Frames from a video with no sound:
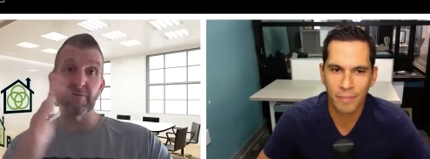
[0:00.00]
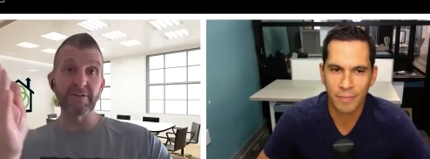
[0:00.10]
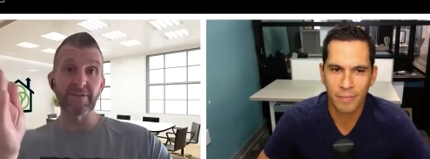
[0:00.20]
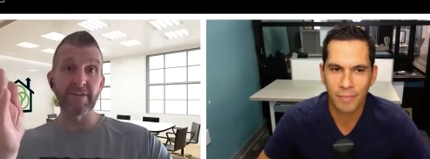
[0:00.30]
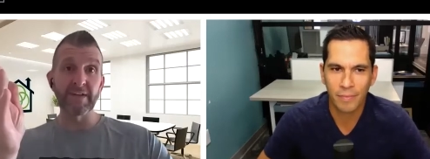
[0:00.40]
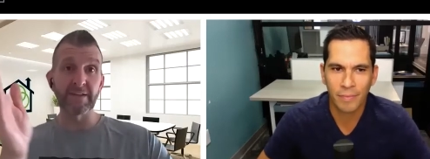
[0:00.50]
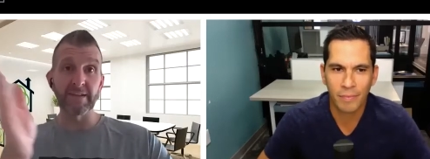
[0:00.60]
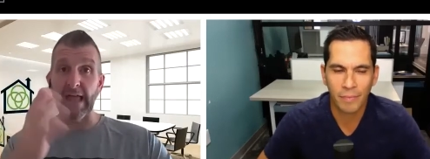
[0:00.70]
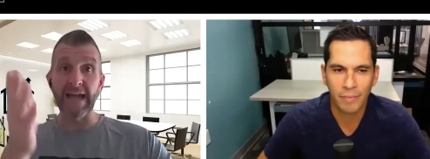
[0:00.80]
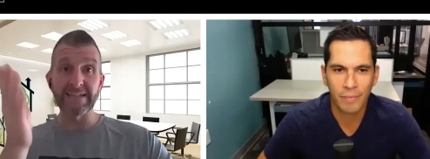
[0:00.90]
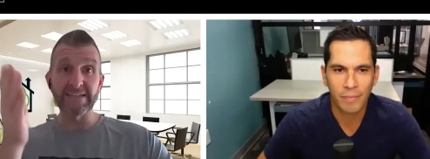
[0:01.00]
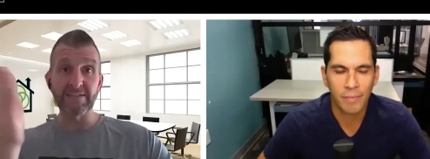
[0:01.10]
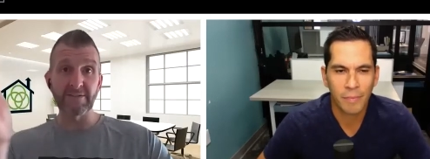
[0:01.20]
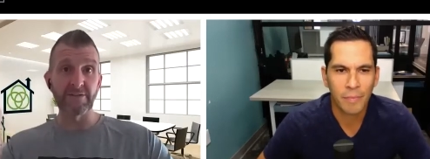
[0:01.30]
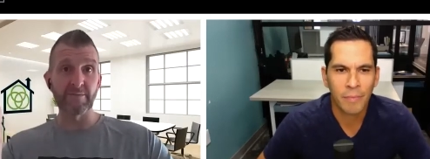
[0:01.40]
Speaker 1: could be all real estate
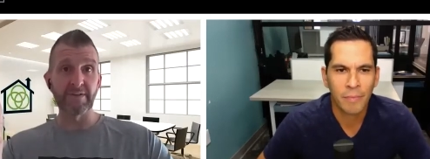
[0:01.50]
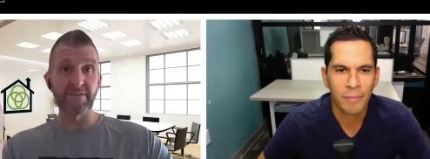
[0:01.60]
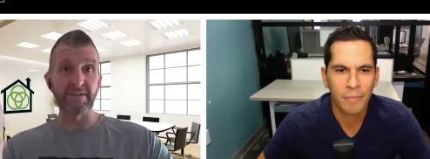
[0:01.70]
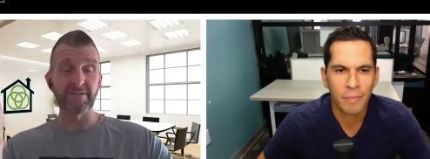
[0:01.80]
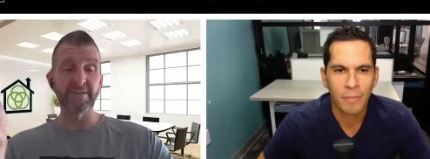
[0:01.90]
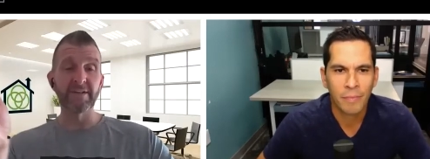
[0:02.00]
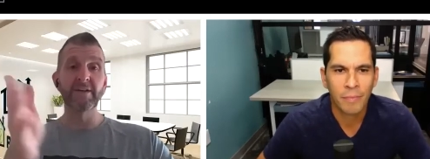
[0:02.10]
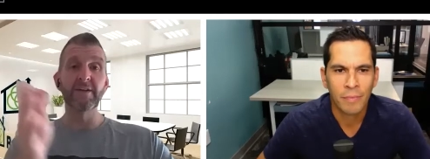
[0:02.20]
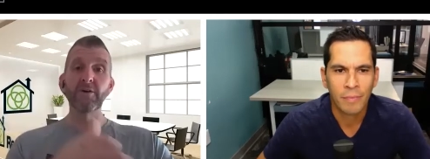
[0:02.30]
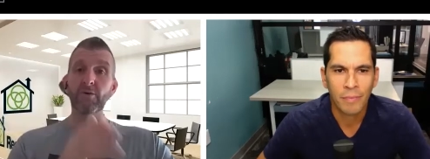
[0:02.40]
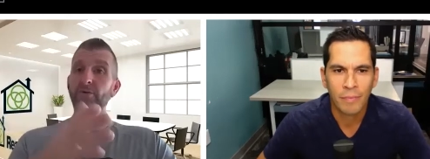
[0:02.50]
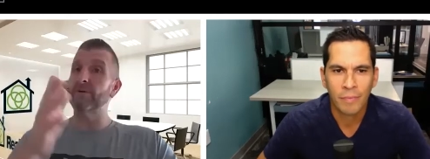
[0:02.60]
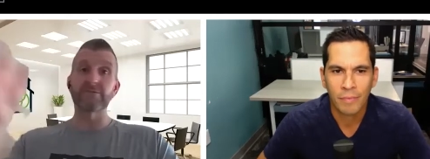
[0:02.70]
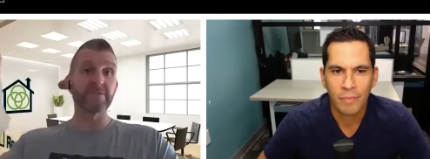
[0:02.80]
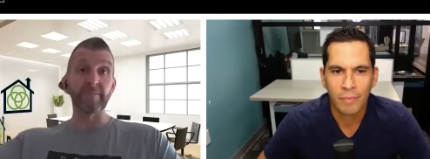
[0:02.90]
lines to your business
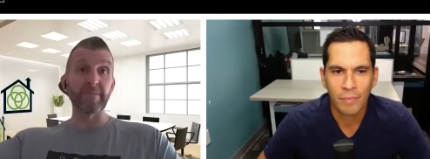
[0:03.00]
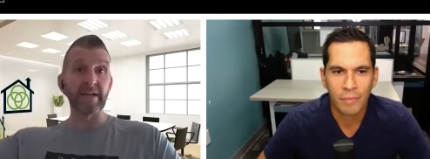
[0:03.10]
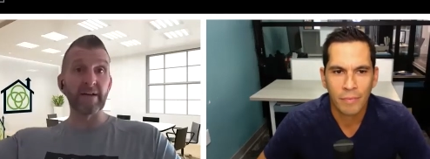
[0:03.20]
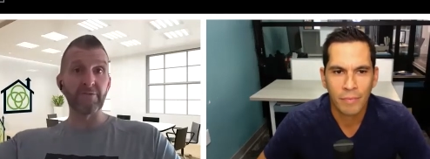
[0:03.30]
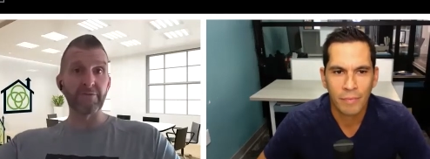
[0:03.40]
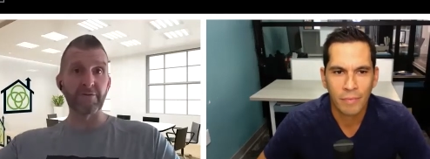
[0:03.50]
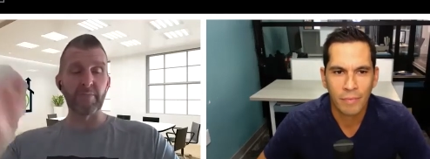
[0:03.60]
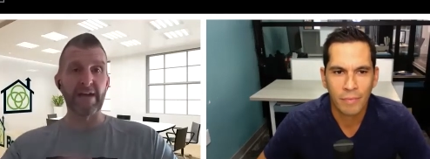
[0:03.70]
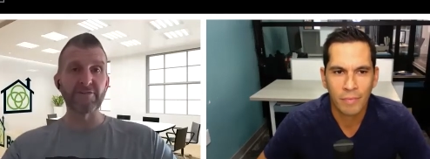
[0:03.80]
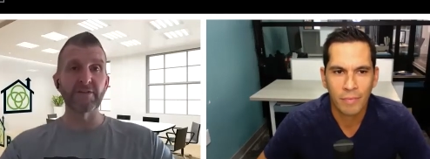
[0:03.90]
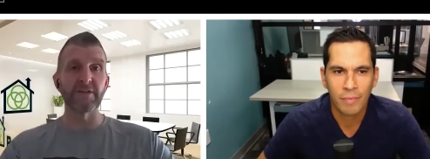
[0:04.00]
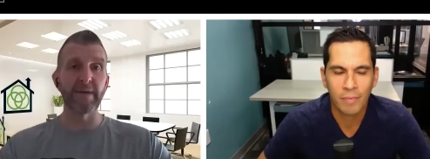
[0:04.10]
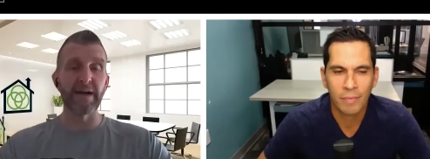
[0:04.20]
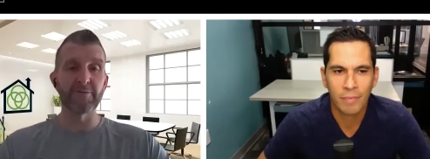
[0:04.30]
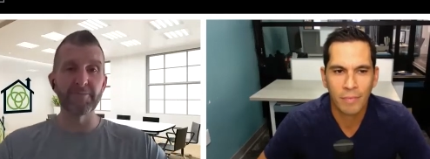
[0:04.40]
or something else you're
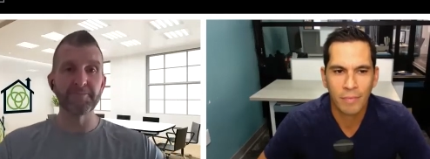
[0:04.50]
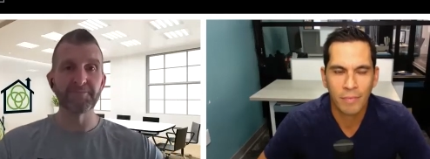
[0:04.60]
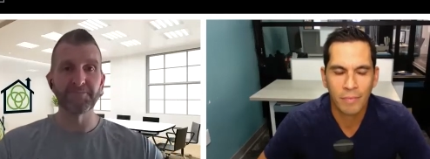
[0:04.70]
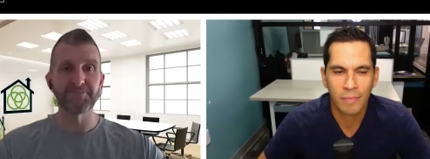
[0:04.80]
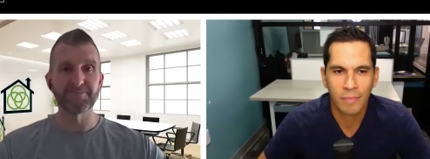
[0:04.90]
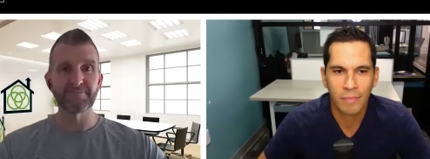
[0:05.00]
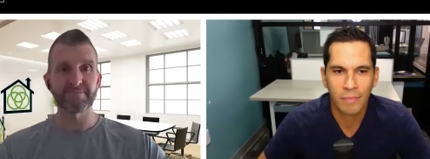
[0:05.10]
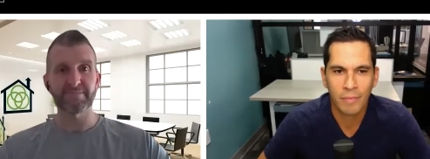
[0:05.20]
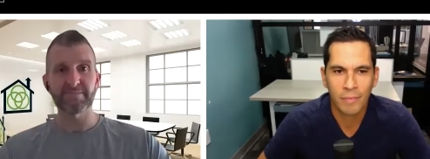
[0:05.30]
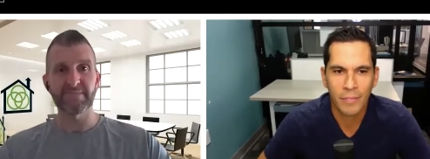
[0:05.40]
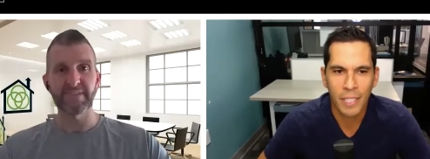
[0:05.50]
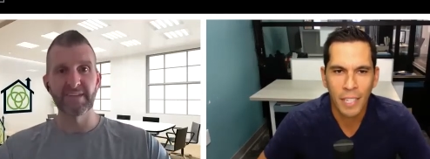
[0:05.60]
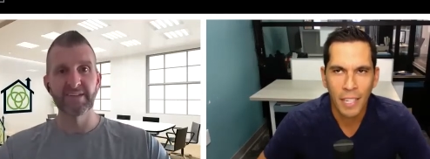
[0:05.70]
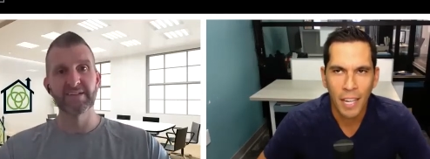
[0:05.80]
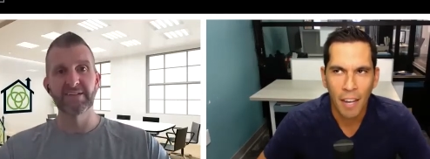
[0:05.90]
passionate about.
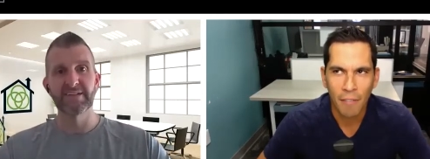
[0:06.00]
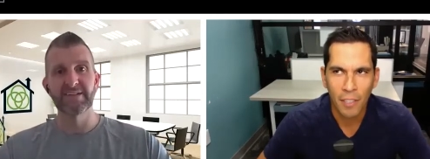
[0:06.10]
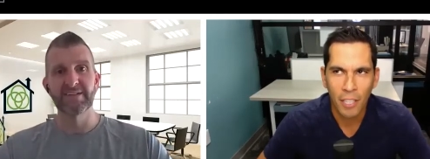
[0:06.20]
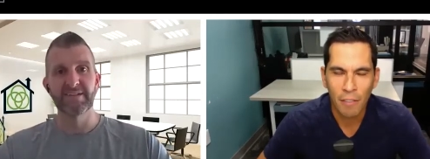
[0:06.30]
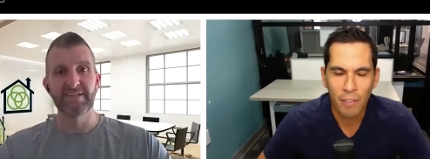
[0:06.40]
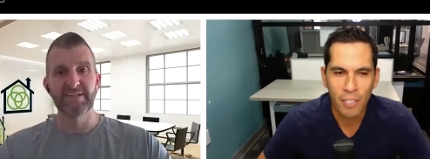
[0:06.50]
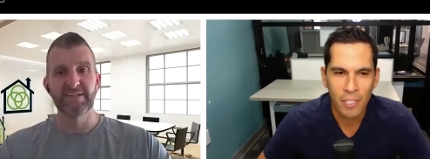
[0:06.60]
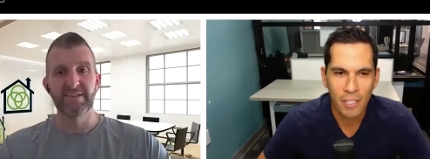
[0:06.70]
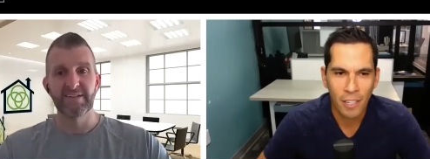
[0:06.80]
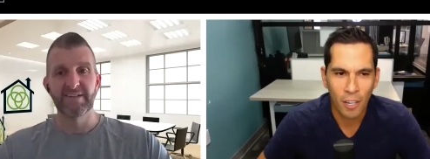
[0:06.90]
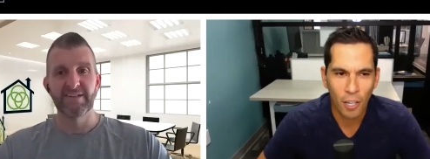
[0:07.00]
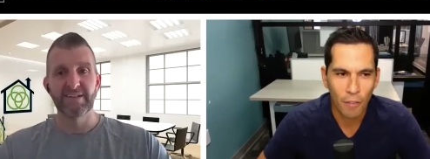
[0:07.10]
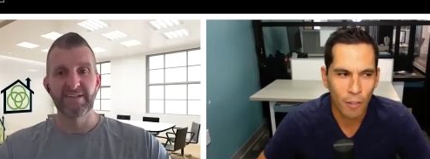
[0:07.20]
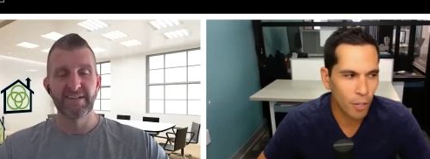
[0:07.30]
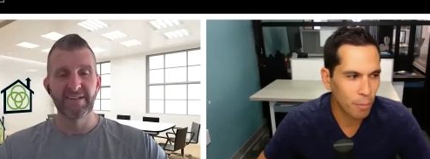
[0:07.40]
Speaker 2: I feel like you've listened to all of
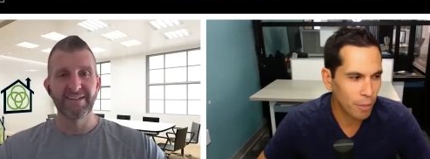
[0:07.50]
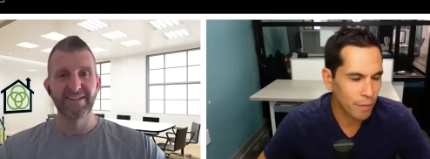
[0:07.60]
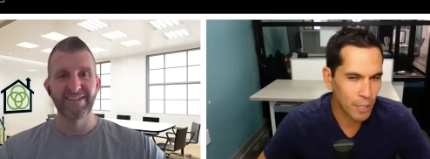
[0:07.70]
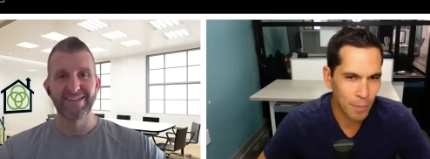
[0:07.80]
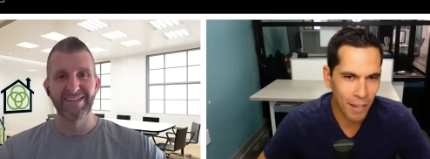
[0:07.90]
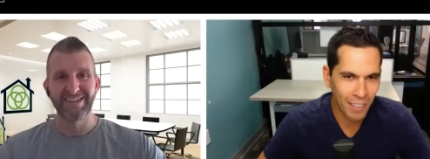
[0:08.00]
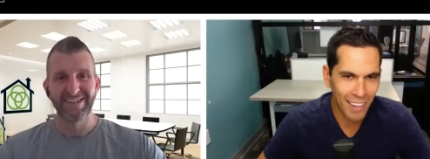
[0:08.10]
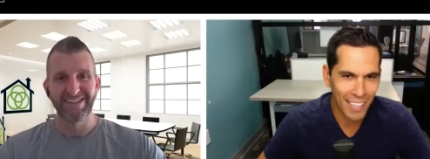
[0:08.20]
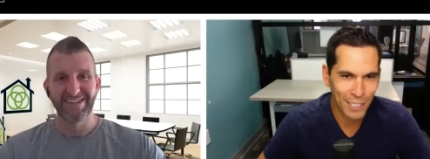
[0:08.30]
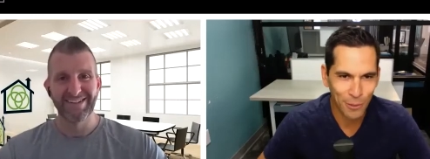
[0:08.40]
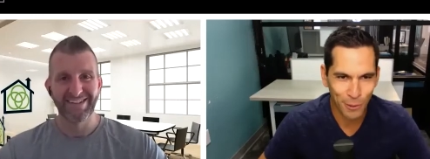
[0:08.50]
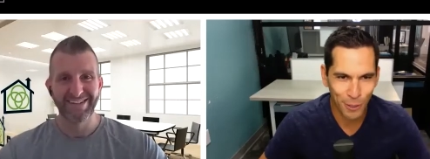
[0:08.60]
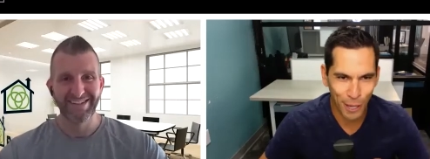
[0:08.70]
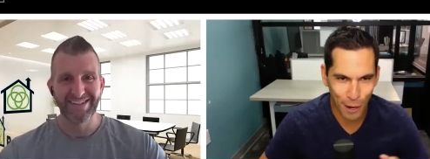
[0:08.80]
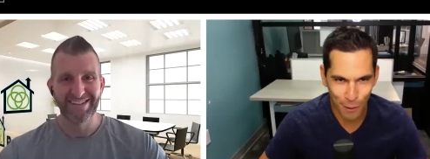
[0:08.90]
our previous podcasts because
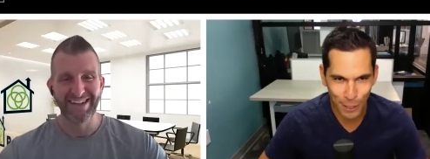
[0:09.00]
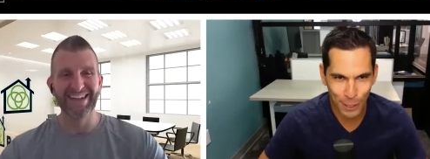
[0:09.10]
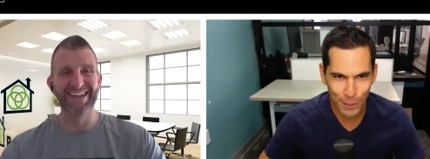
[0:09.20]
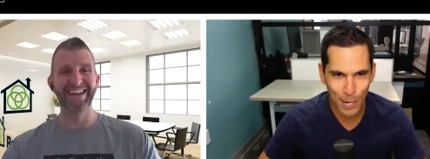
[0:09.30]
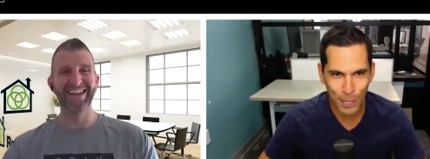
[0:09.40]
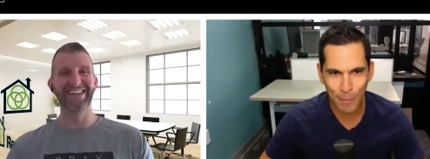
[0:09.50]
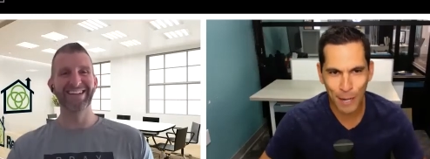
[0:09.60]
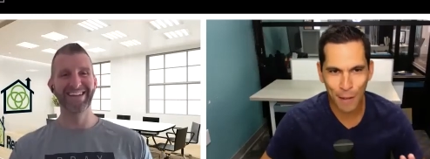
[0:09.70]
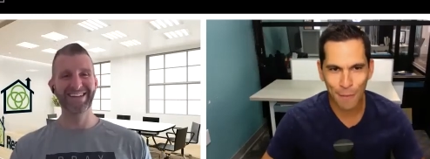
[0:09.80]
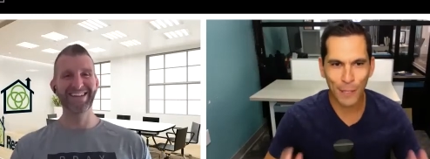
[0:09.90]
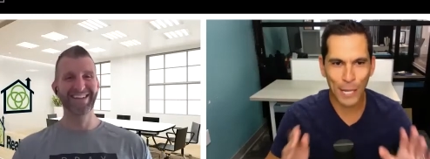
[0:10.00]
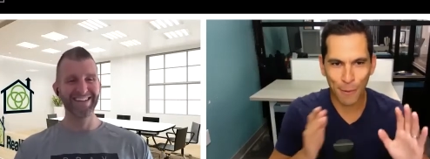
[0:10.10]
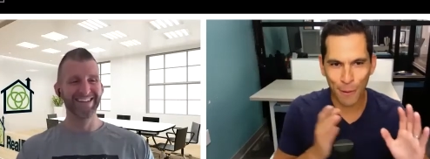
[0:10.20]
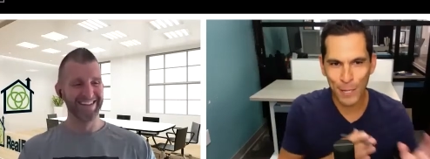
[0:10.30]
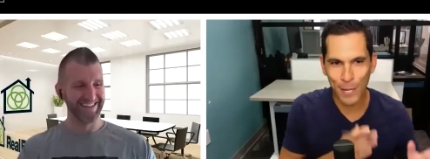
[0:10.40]
everything you talked about, I feel like
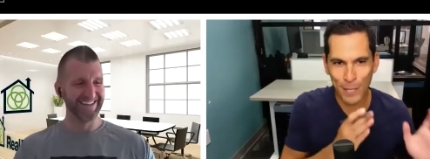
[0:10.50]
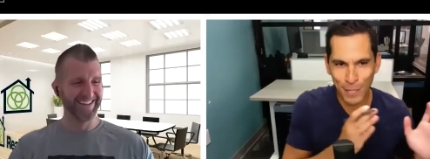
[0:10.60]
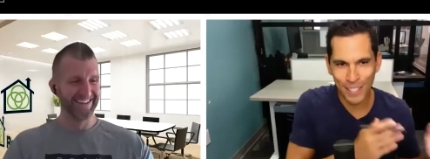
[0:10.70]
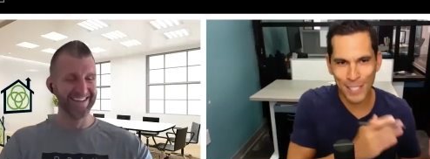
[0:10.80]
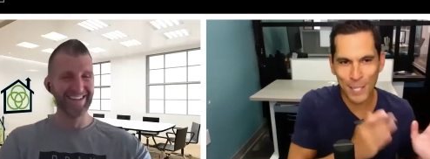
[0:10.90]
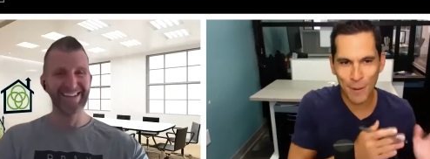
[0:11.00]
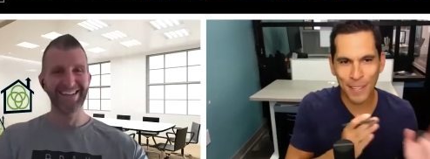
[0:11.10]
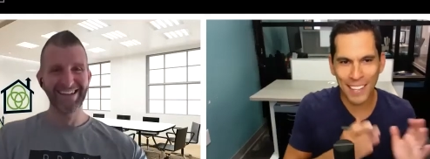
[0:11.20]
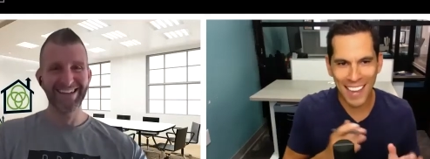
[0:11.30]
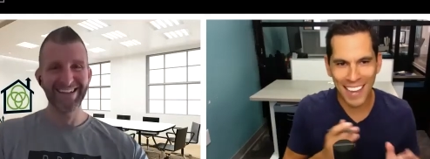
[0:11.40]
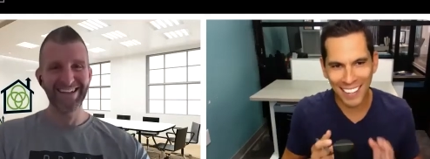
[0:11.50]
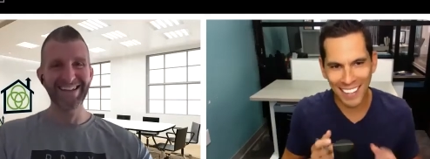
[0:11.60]
we've touched on some of that in